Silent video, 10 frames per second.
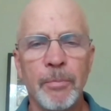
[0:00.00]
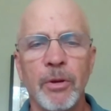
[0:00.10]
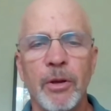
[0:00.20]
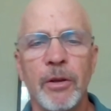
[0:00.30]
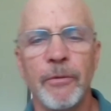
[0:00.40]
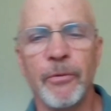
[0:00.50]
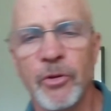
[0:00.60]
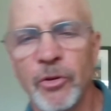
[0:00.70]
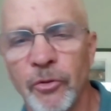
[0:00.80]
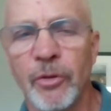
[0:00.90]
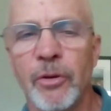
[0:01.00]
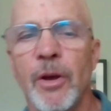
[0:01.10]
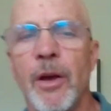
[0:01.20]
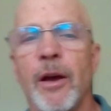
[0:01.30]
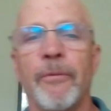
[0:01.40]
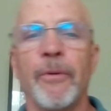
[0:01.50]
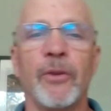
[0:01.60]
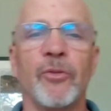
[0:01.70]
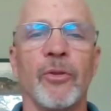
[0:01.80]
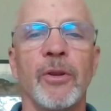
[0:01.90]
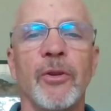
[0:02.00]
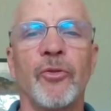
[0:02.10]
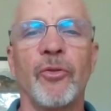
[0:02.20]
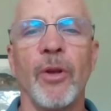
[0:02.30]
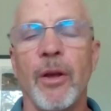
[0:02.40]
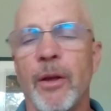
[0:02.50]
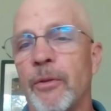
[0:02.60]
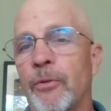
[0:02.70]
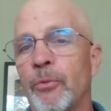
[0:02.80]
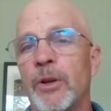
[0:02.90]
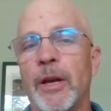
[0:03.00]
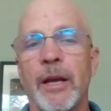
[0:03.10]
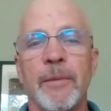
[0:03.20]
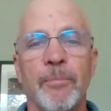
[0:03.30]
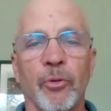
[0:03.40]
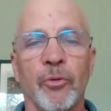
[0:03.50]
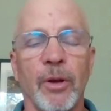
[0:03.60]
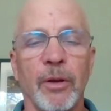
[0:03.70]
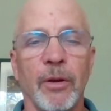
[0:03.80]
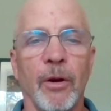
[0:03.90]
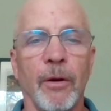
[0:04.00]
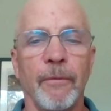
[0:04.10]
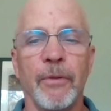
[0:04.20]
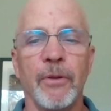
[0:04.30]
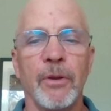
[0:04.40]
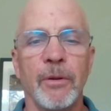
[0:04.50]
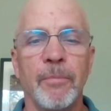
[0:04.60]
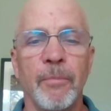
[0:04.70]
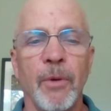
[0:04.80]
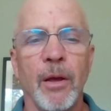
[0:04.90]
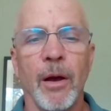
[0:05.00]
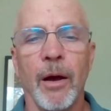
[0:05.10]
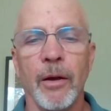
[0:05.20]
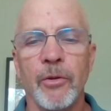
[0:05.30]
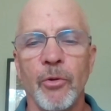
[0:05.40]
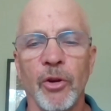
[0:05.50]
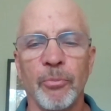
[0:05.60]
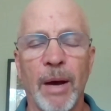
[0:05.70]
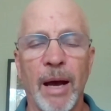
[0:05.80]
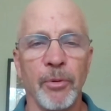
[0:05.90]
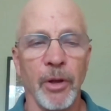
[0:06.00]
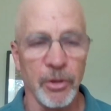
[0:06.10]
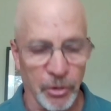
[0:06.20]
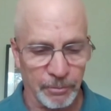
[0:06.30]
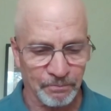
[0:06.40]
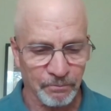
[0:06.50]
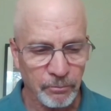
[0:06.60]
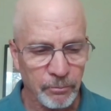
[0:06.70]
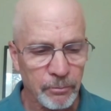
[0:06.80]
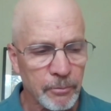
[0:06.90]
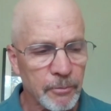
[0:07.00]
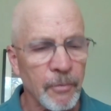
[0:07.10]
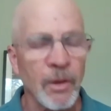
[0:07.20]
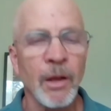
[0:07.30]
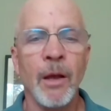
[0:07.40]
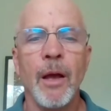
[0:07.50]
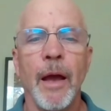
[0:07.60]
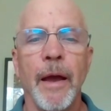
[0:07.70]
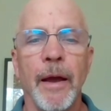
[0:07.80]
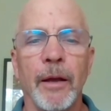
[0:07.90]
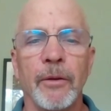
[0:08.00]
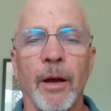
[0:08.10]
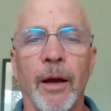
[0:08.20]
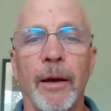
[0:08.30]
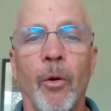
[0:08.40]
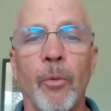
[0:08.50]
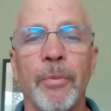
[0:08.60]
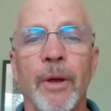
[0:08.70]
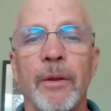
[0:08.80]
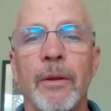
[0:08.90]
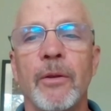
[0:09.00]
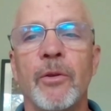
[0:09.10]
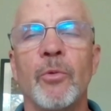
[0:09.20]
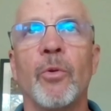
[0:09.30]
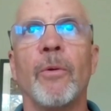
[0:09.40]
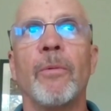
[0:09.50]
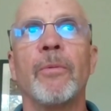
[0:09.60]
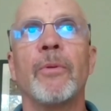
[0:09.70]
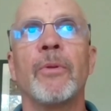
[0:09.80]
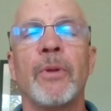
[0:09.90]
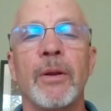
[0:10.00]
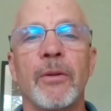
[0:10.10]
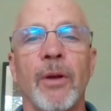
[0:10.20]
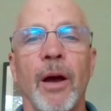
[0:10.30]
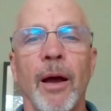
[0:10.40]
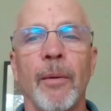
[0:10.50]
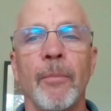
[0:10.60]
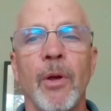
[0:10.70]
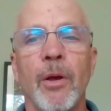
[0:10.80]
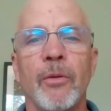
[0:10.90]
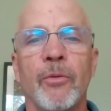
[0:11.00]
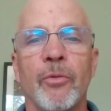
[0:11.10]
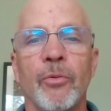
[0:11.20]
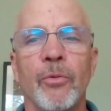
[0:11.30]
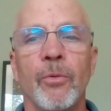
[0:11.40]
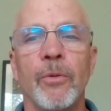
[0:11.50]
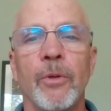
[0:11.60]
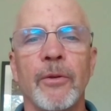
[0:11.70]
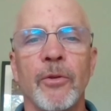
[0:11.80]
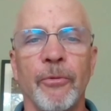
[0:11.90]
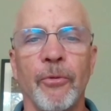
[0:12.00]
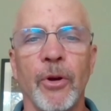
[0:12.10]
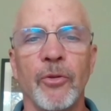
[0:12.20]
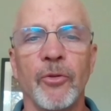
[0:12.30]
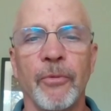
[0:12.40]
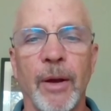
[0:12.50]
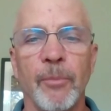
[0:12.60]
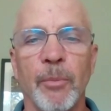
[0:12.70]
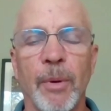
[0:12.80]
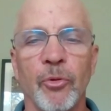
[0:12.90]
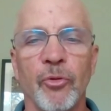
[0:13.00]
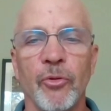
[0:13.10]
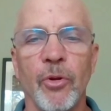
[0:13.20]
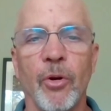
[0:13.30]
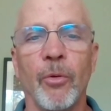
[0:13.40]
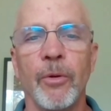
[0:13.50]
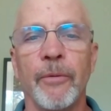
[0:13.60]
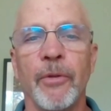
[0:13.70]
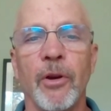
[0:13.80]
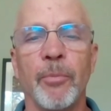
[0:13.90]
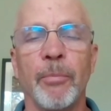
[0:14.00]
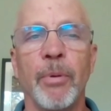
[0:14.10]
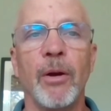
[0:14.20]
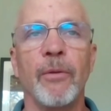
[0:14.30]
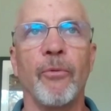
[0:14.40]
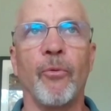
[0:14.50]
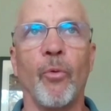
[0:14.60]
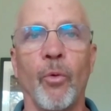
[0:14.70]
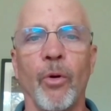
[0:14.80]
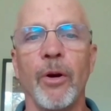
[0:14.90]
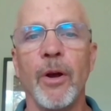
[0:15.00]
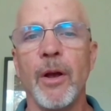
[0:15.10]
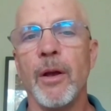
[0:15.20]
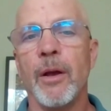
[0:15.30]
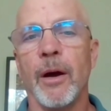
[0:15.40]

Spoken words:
DPD deficiency affects at least 3 to 8% of the US population. And I hope that you will take the time to let your friends and family members know, if they are preparing for